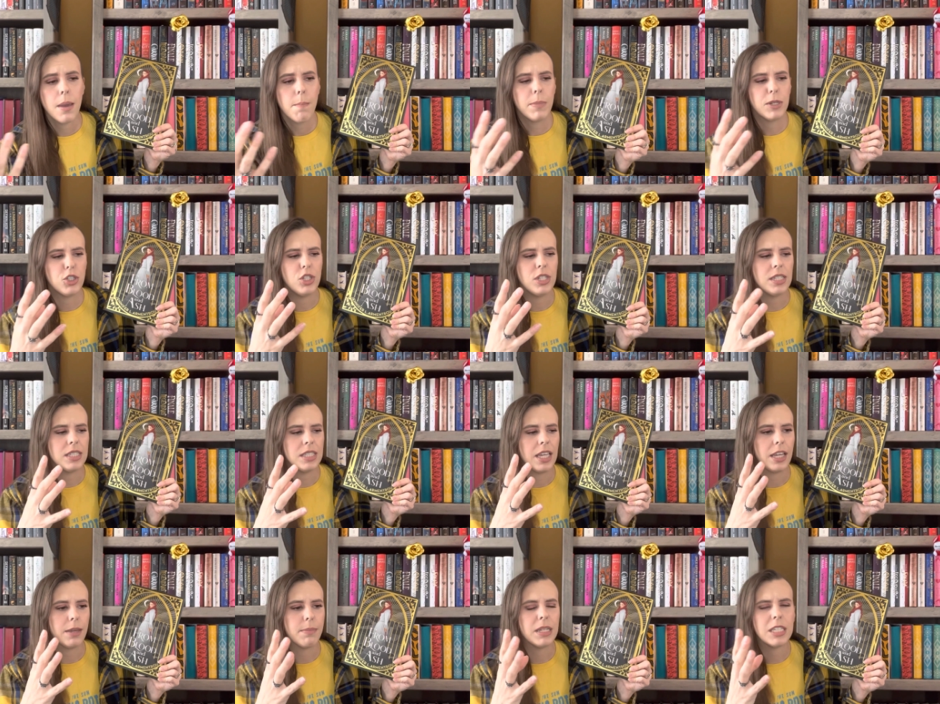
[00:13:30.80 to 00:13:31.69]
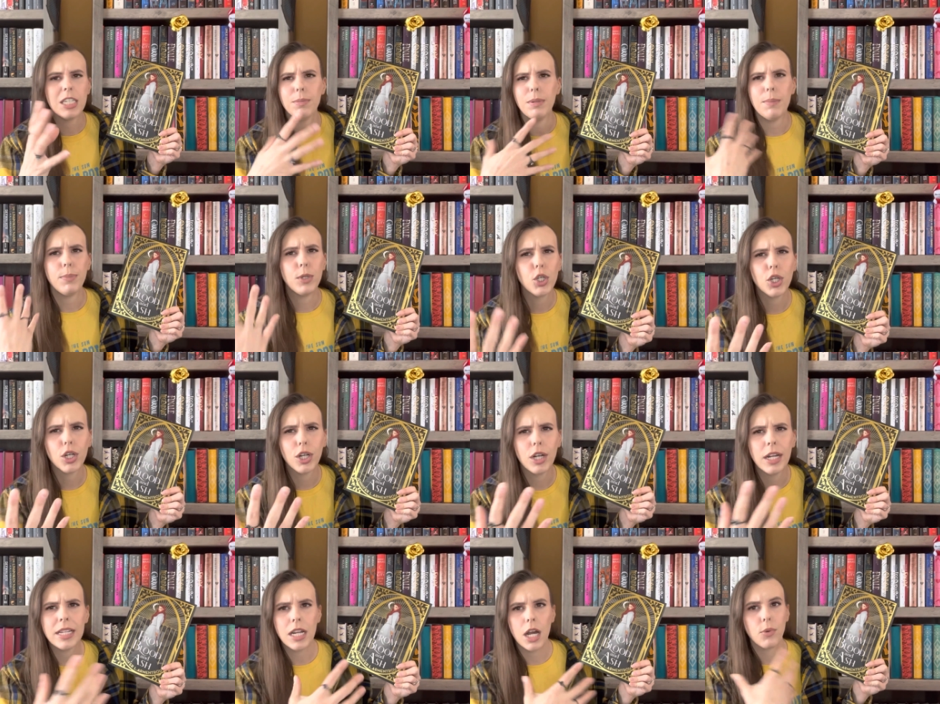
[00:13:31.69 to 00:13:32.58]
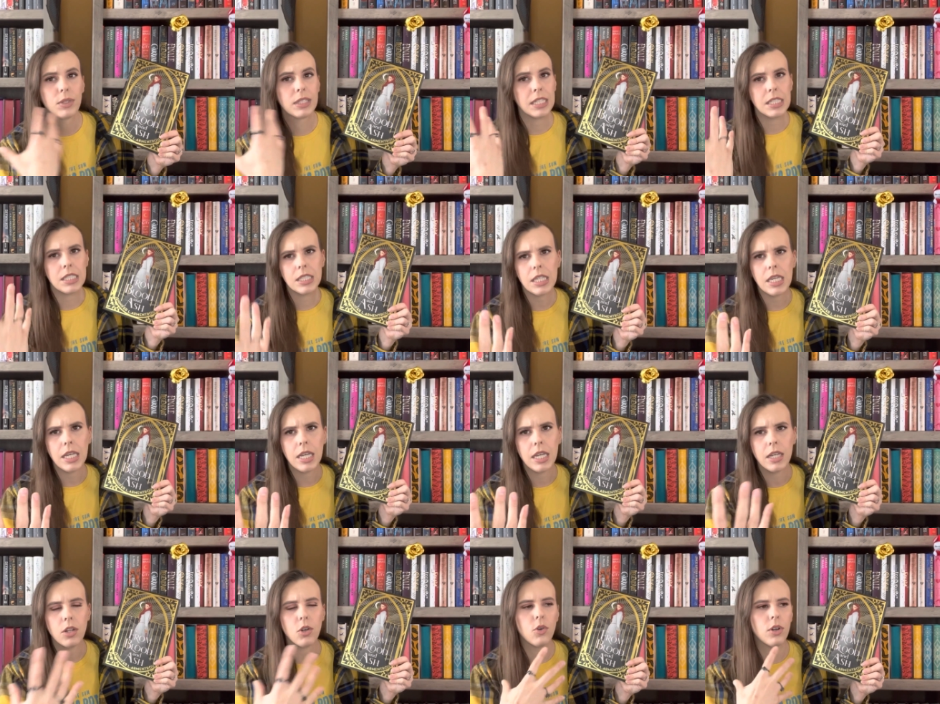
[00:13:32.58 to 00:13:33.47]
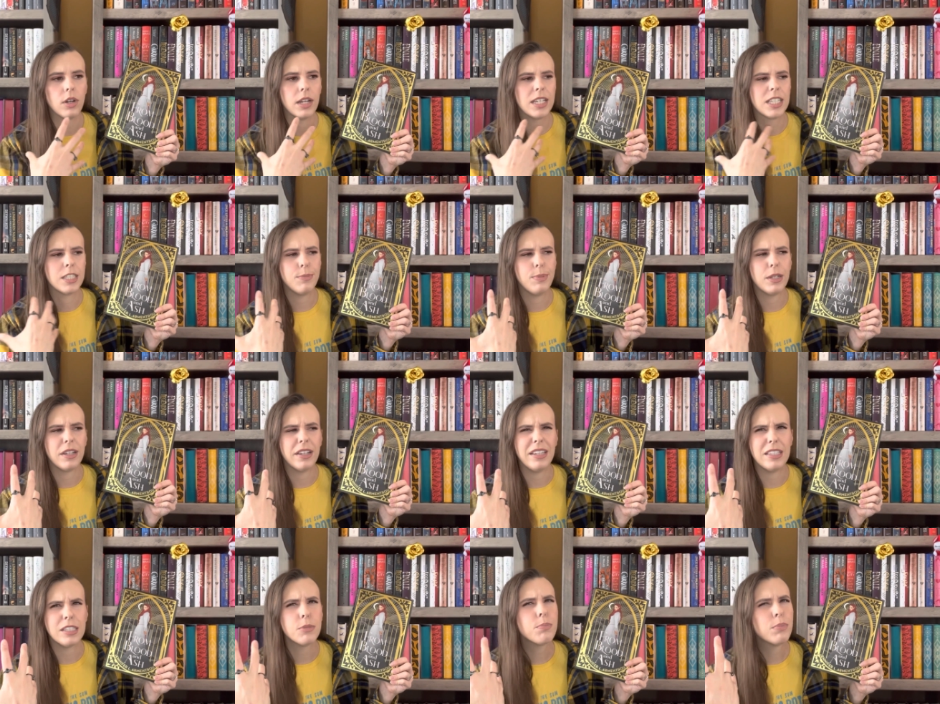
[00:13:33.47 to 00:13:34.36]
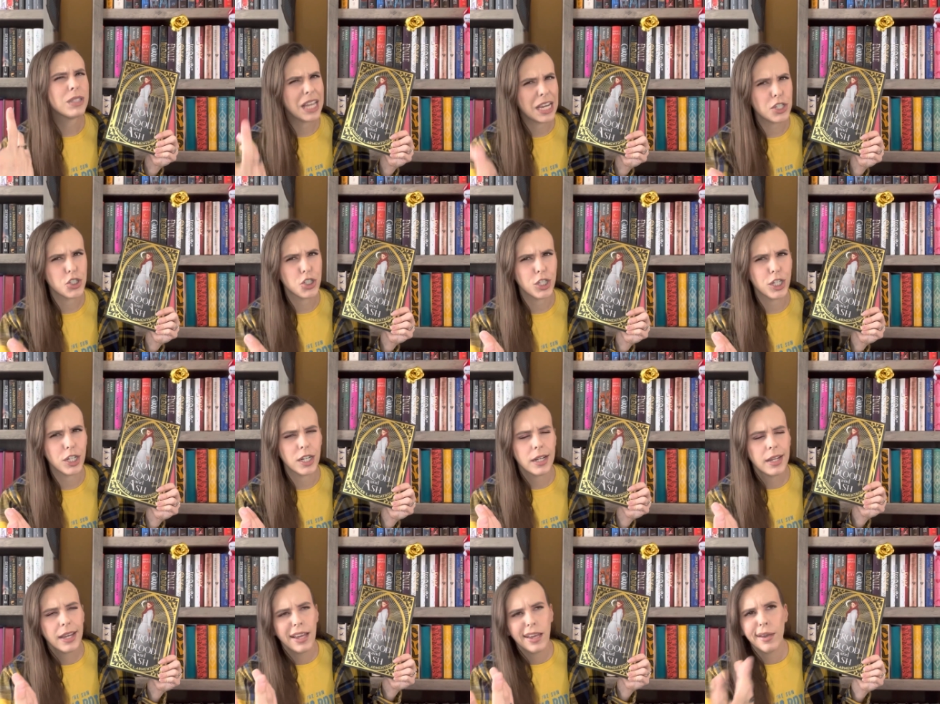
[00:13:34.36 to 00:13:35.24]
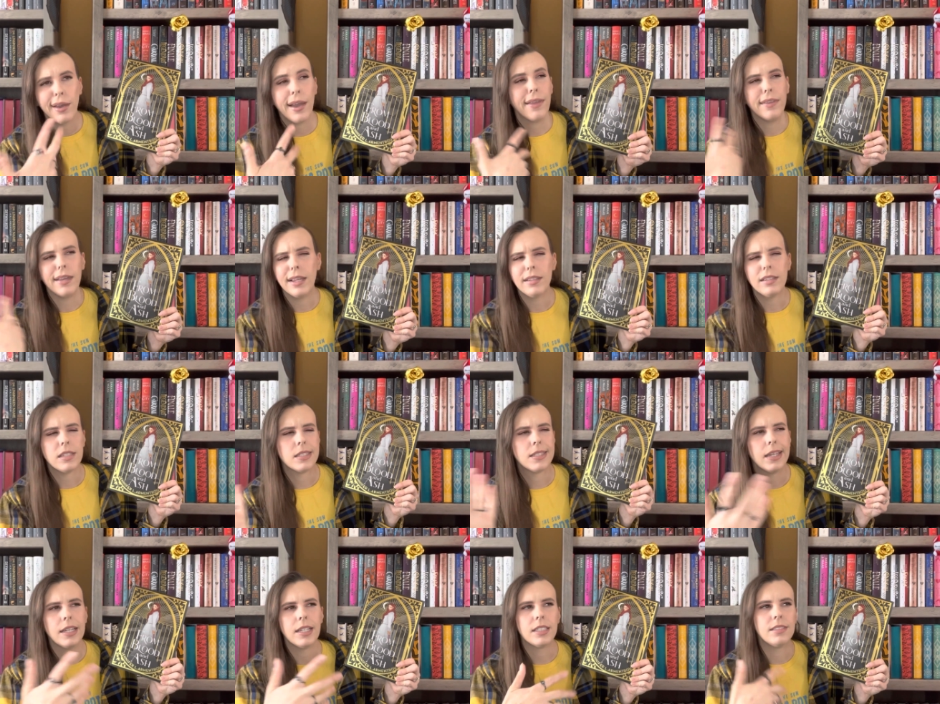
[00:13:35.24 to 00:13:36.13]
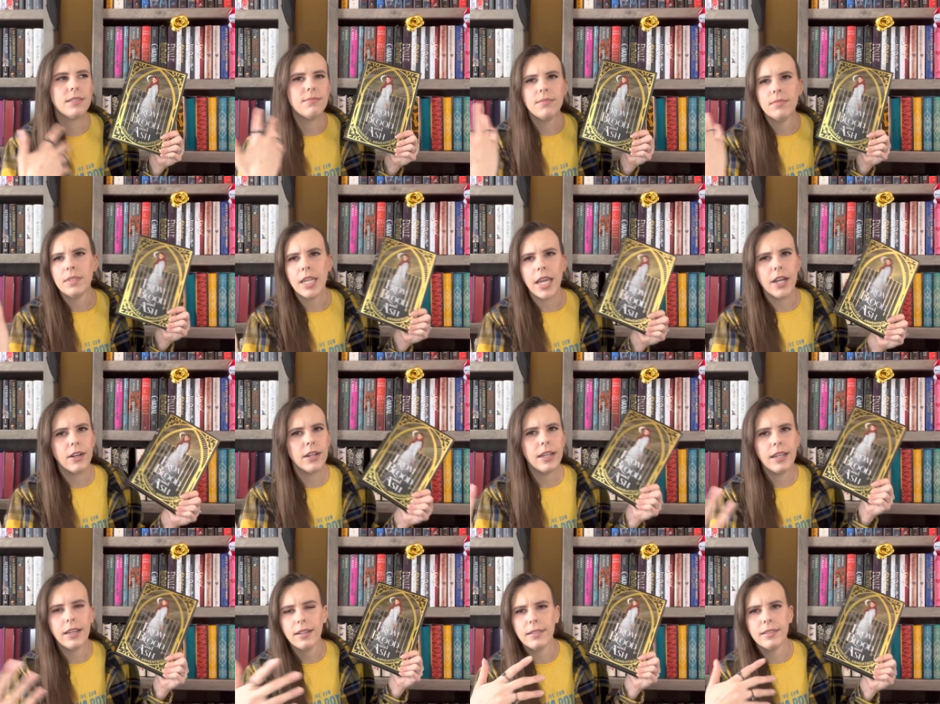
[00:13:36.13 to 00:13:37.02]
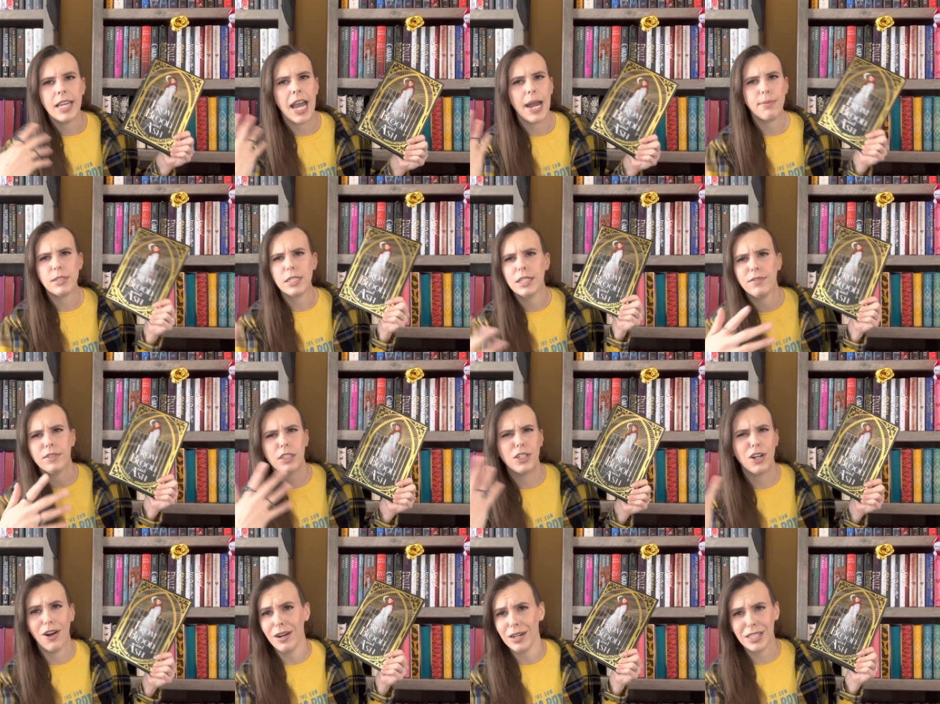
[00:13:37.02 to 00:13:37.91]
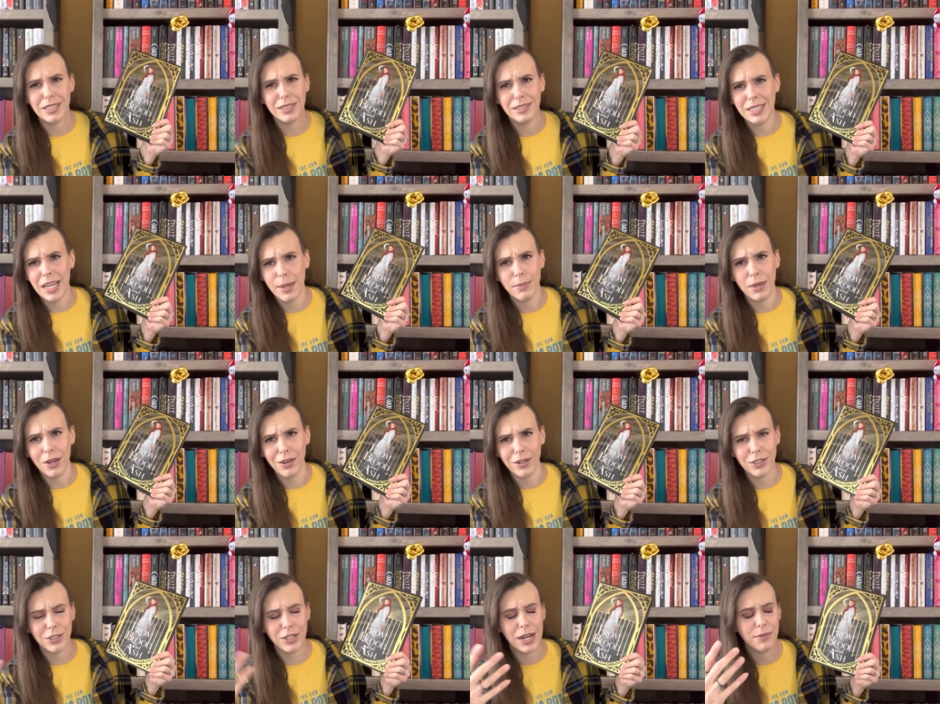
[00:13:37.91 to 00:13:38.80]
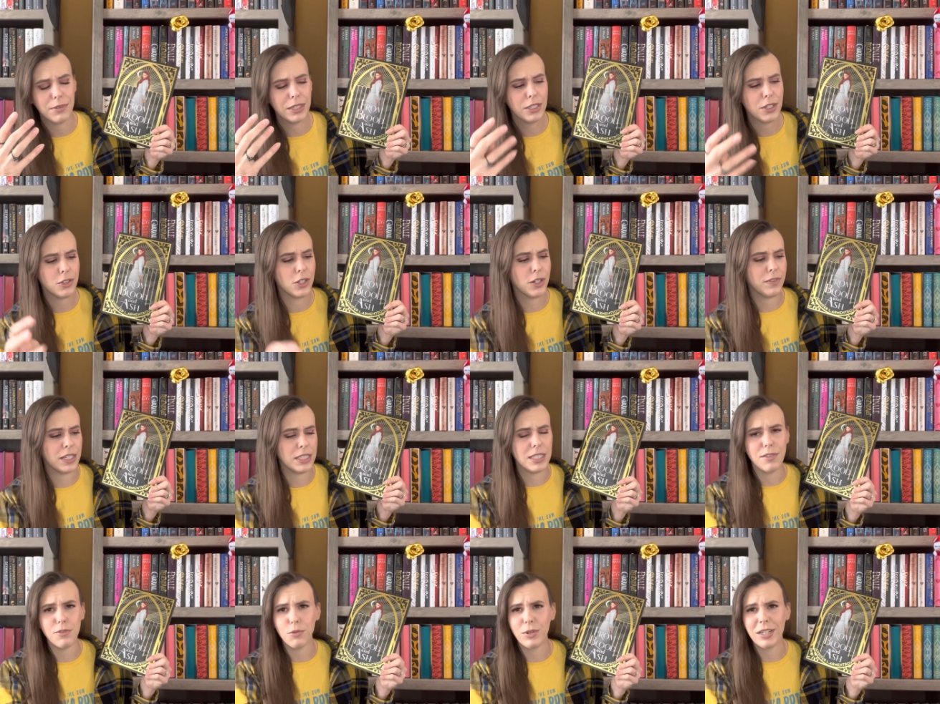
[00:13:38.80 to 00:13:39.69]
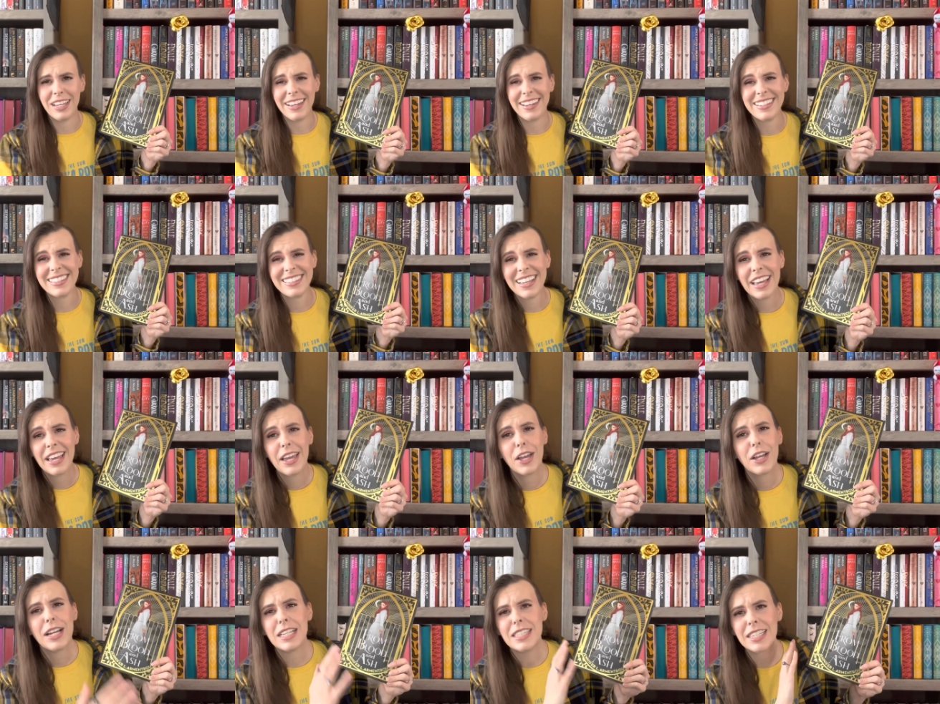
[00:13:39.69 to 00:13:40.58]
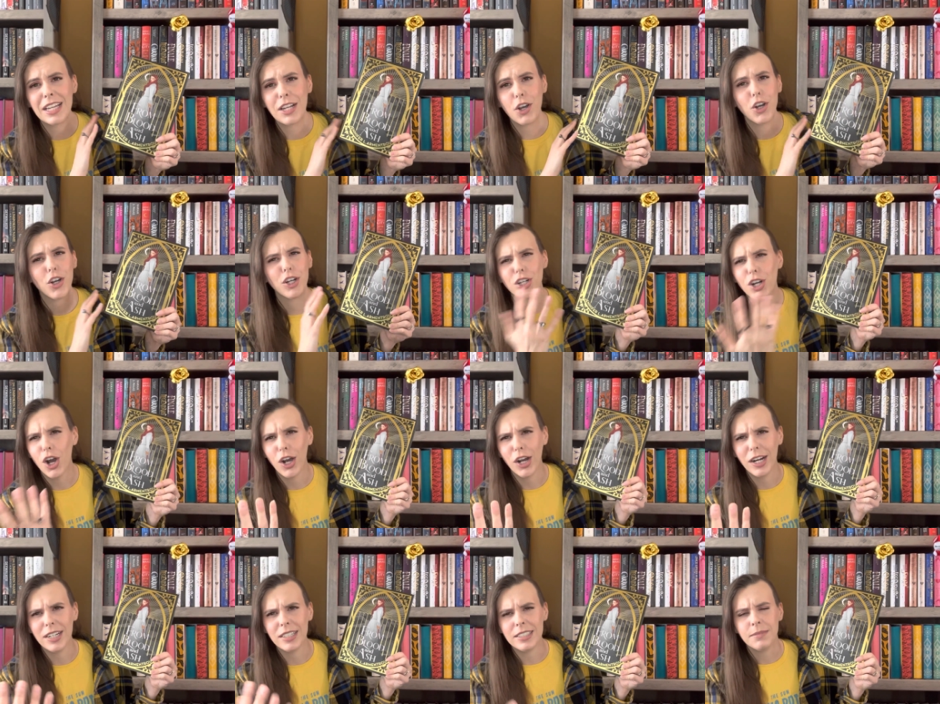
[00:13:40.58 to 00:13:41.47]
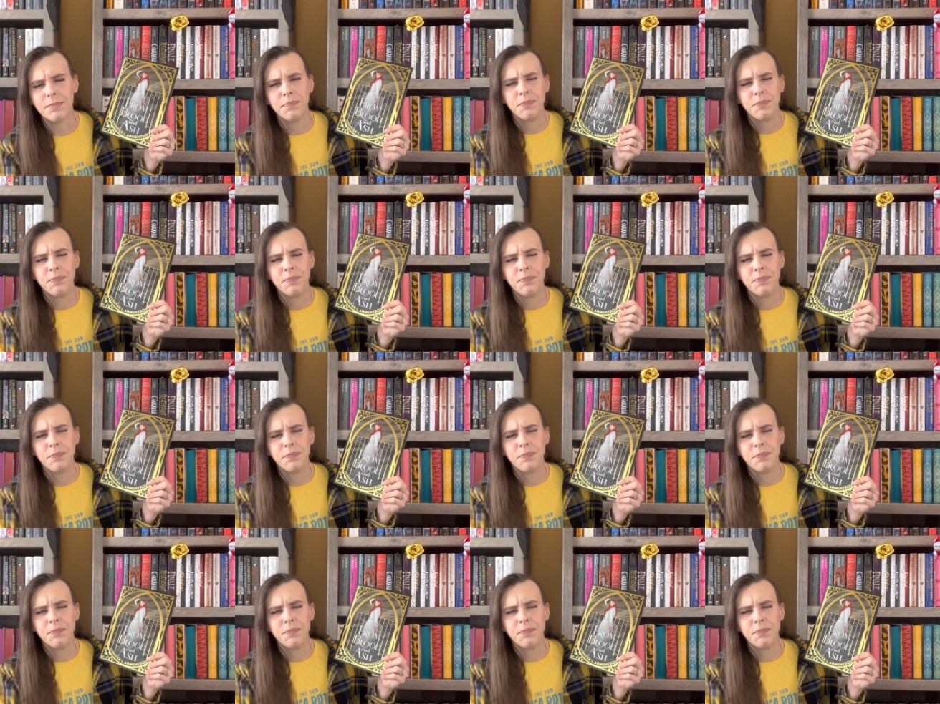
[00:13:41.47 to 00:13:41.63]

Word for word: but she is like meant to be pure and not really seen or experience pleasure. And then this like daring captain of the guard type character, I really don't know if that's even what he is. It's like her guard